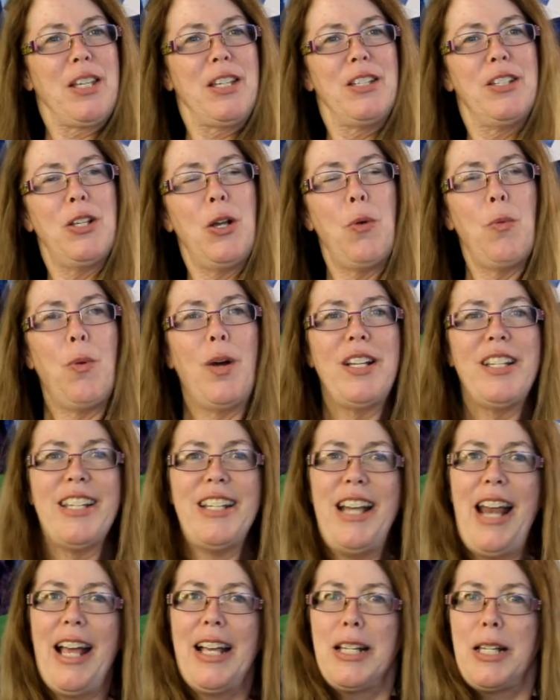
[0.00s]
So
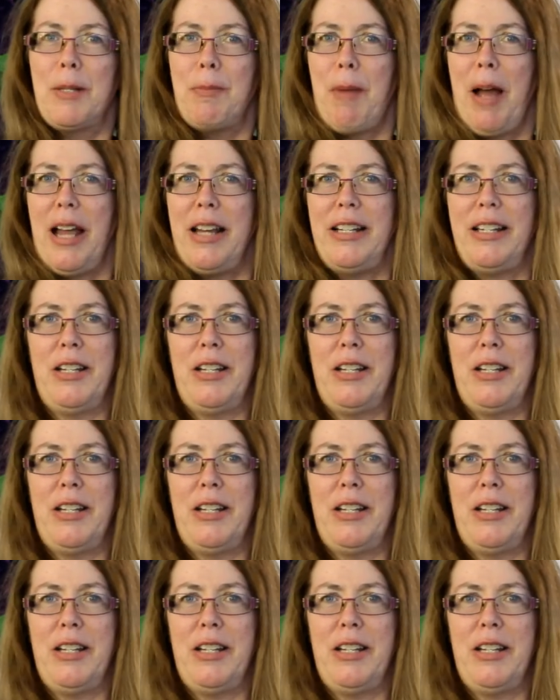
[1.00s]
what's next, my